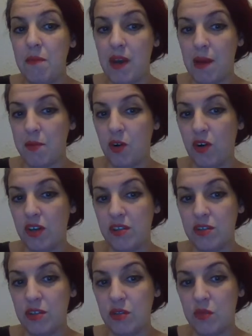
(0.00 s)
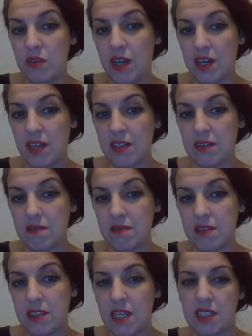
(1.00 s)
that I'm going to kind of
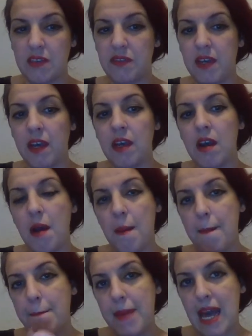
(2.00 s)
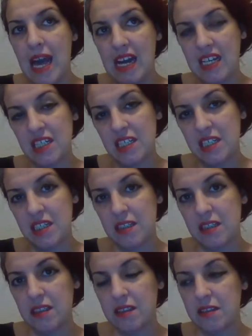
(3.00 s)
say something bad
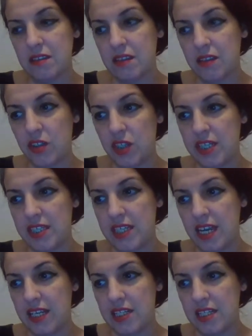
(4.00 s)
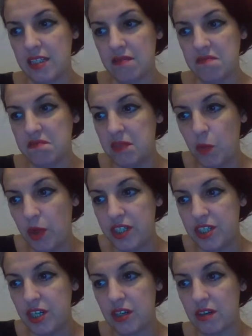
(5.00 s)
or criticize the way
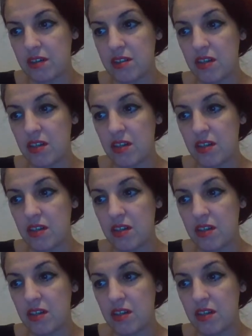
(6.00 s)
she looks.